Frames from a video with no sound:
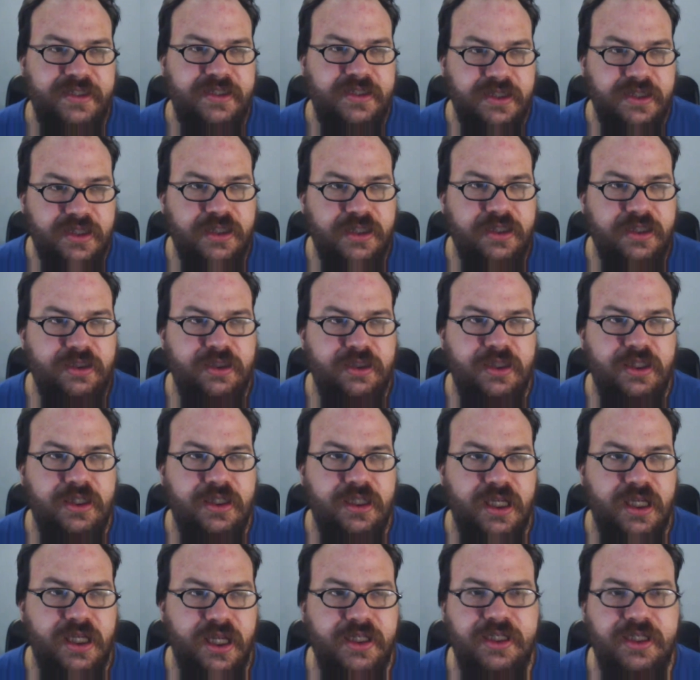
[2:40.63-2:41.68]

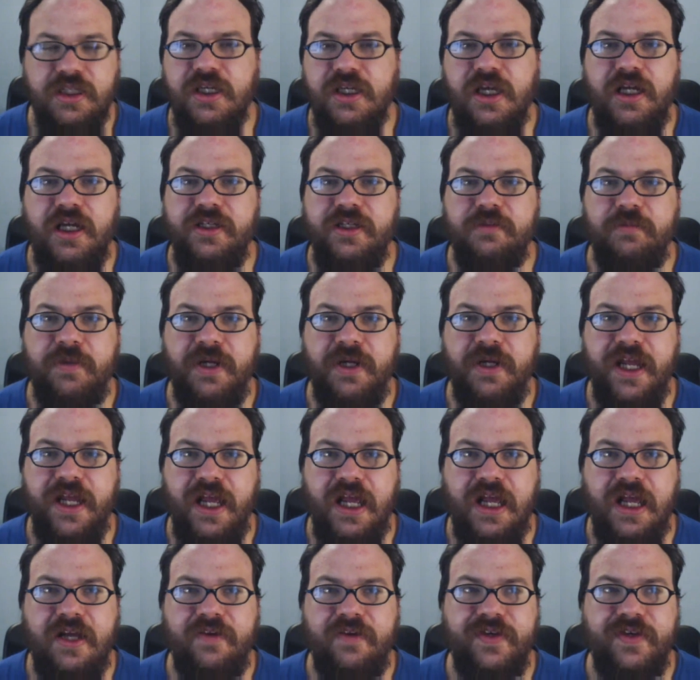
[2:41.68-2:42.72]
ideally, any item I
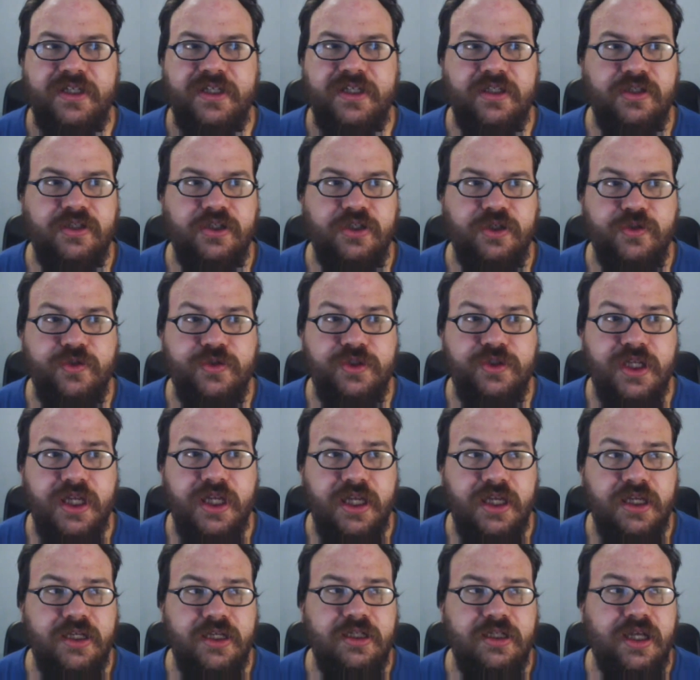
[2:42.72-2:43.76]
have, I can use
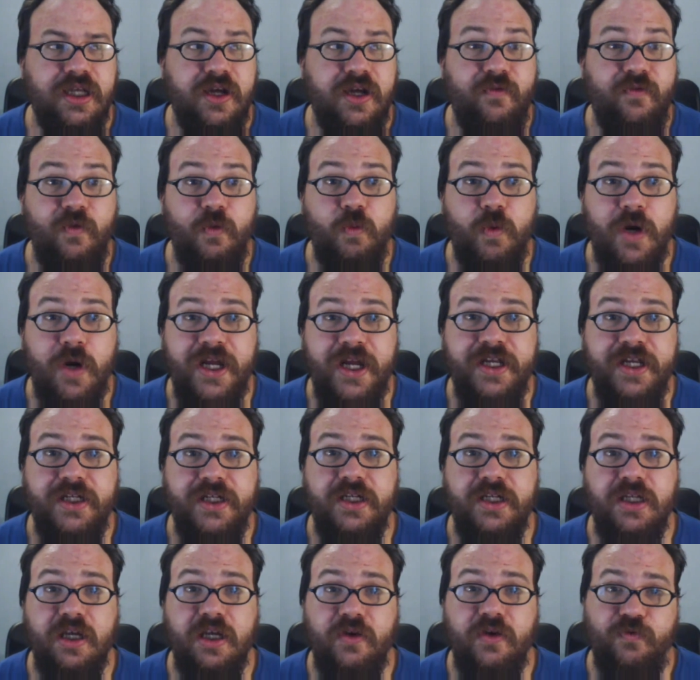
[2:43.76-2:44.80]
in a
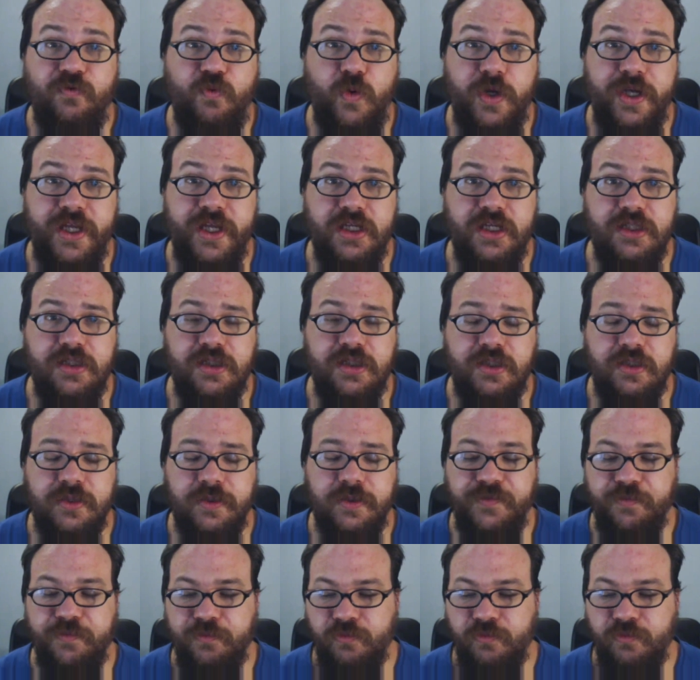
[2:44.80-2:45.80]
variety of ways.